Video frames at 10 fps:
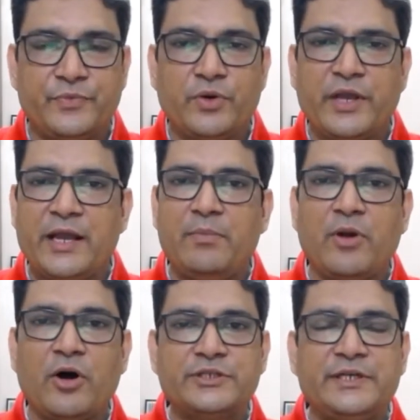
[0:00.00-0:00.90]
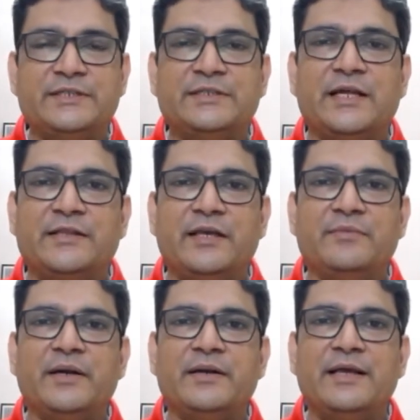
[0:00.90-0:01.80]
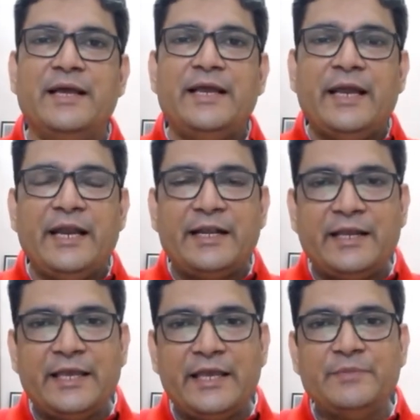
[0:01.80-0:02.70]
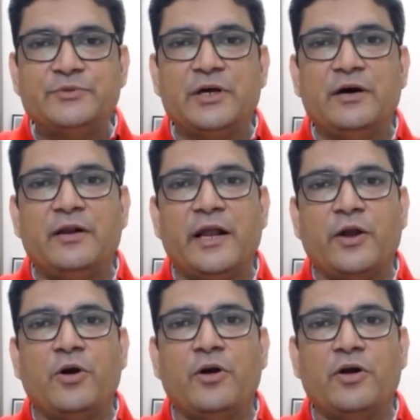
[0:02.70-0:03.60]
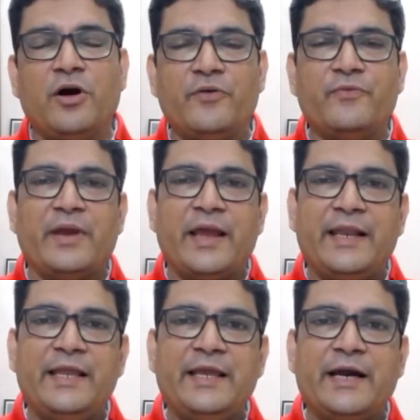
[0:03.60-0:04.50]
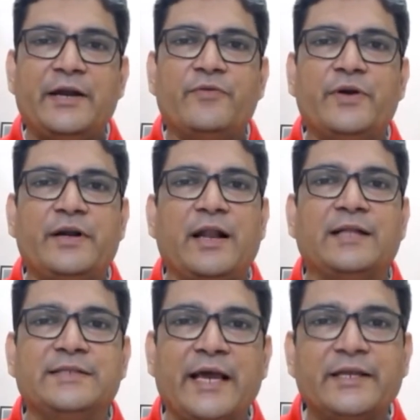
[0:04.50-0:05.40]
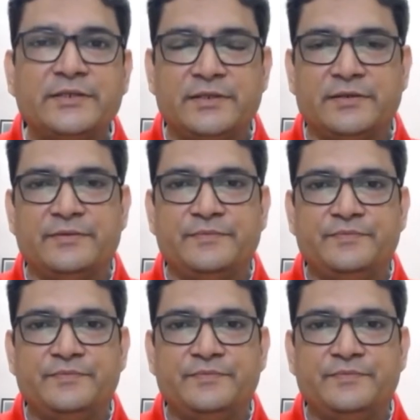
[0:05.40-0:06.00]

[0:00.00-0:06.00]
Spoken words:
Okay, and blockchain is nothing but it keeps a record of any kind of a transaction.